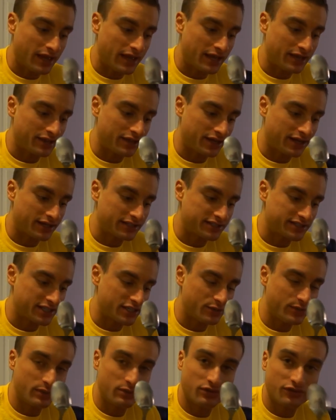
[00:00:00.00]
And like I
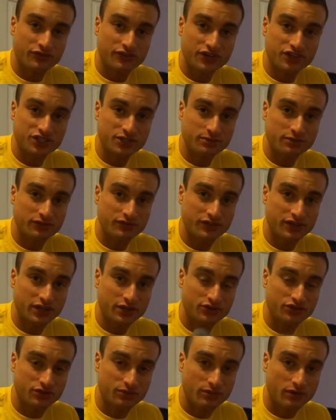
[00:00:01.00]
said, we will finish up the
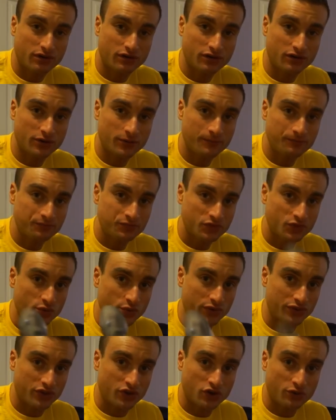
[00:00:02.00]
video tomorrow
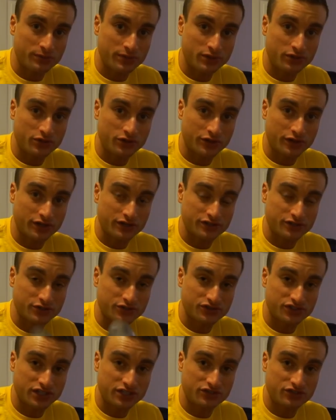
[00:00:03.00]
with oatmeal cookie. So
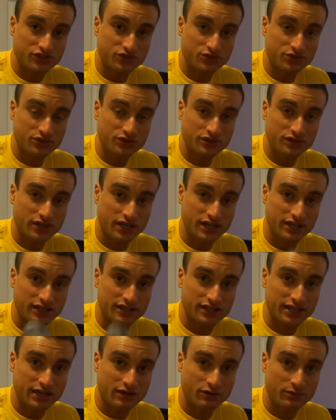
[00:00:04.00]
stay tuned, and
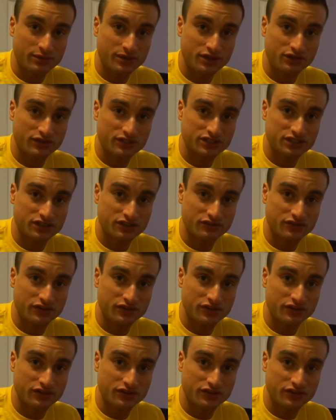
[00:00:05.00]
then that will be the rest of the